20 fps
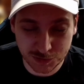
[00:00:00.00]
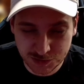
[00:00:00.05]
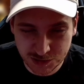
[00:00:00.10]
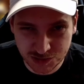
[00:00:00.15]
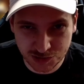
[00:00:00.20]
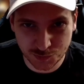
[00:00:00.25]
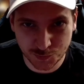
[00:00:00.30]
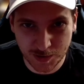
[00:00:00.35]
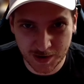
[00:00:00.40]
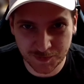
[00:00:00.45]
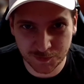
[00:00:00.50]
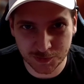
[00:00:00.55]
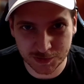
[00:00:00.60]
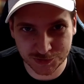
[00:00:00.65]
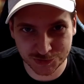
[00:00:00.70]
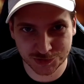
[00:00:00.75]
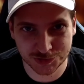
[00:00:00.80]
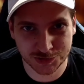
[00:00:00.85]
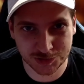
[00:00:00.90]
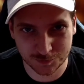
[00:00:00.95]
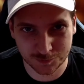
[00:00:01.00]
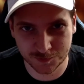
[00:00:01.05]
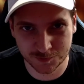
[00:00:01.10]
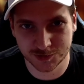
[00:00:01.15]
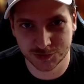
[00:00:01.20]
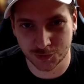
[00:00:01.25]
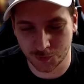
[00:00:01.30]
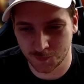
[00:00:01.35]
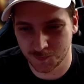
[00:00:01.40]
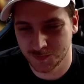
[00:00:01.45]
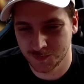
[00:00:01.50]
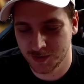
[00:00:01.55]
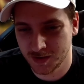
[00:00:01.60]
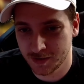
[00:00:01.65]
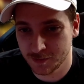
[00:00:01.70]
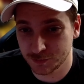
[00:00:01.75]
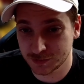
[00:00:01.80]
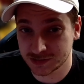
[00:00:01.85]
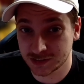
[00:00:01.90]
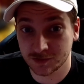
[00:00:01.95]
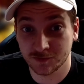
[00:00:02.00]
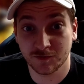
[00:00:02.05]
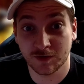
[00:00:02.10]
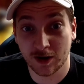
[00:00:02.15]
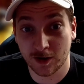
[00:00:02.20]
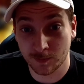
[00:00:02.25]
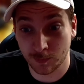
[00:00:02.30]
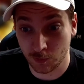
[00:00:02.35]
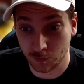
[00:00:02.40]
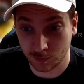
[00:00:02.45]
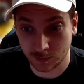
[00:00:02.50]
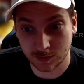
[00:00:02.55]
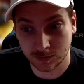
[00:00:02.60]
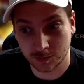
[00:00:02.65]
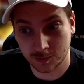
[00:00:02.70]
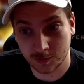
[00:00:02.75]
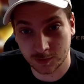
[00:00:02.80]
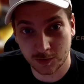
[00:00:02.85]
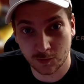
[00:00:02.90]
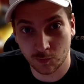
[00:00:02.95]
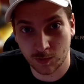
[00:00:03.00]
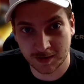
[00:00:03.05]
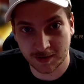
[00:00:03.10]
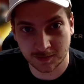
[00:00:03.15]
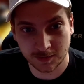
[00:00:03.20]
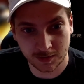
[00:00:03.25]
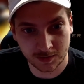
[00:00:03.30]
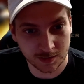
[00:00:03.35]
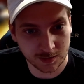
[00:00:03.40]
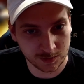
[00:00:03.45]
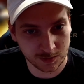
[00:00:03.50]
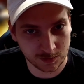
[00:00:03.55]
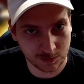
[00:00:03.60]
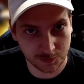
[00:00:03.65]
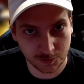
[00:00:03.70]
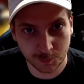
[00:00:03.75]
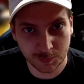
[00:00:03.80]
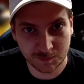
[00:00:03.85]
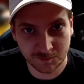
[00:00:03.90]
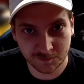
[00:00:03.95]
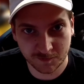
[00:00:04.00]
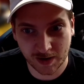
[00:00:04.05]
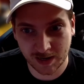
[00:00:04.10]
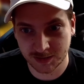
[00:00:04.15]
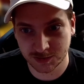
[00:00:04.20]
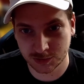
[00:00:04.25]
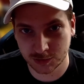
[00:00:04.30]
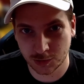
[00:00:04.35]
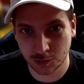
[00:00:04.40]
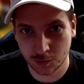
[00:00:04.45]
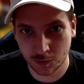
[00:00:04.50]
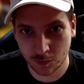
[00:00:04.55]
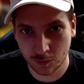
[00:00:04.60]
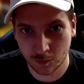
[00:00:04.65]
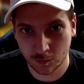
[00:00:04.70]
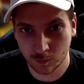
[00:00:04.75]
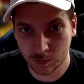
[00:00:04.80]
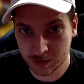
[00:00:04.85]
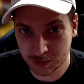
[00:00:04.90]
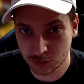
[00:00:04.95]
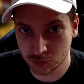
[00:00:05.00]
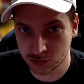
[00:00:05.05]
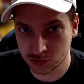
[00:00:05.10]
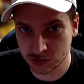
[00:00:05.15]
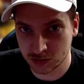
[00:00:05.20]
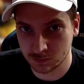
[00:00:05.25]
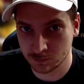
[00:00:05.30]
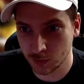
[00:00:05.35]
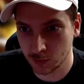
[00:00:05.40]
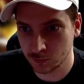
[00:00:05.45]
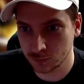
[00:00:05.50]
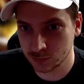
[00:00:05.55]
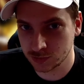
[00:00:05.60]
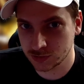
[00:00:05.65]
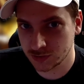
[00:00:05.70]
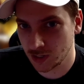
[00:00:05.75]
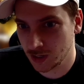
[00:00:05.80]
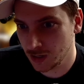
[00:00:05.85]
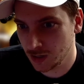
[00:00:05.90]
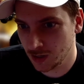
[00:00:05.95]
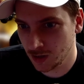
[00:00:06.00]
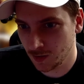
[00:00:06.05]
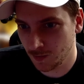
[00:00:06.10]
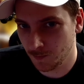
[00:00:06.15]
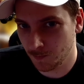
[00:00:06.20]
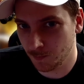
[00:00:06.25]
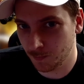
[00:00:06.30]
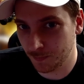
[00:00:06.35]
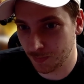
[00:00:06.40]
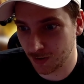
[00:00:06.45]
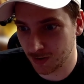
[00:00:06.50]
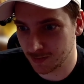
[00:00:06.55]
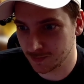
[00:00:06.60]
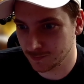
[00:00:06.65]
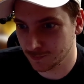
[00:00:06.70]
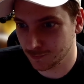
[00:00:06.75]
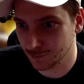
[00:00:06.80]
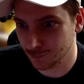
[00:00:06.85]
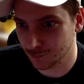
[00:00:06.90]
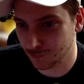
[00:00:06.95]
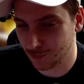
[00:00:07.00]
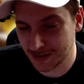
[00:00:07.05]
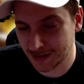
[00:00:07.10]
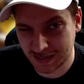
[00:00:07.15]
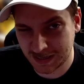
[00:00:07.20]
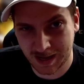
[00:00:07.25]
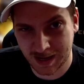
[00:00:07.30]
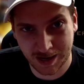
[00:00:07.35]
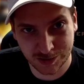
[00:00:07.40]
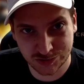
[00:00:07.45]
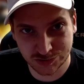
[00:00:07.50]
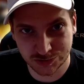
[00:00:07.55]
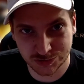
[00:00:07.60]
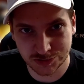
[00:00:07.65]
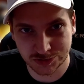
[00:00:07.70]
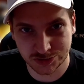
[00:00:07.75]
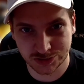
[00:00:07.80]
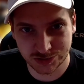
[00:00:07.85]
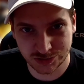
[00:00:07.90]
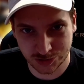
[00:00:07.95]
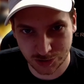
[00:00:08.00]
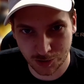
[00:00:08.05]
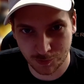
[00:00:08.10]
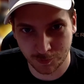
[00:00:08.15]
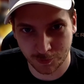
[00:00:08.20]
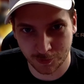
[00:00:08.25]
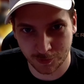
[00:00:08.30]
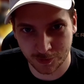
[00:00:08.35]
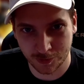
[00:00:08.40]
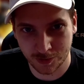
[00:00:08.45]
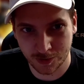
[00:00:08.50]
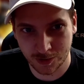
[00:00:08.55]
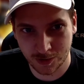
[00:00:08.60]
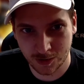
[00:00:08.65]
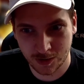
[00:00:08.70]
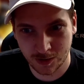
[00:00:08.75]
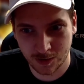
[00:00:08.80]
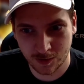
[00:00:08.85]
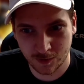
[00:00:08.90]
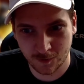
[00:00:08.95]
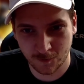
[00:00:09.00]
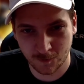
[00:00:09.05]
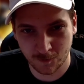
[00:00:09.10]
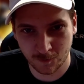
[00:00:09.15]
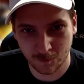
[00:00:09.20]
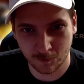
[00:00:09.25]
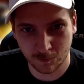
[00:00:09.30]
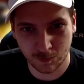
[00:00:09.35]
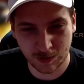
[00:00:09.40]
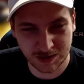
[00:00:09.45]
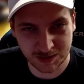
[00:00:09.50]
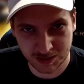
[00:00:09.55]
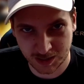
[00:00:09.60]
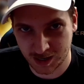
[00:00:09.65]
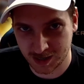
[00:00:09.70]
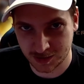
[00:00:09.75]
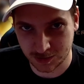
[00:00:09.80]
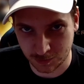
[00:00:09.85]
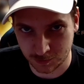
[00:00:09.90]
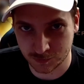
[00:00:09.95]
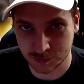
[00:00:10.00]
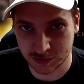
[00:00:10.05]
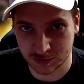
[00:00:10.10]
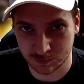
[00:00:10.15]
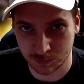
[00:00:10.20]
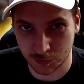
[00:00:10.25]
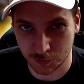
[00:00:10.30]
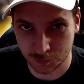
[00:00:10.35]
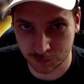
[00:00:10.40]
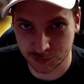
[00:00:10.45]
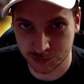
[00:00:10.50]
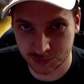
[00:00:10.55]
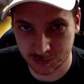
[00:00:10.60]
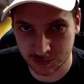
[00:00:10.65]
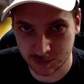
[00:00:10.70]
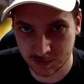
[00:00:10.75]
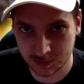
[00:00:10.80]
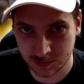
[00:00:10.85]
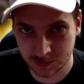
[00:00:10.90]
this is a rather interesting result. We see the Firebolt clearly went a little bit faster when using boost, but went actually slower when not using boost.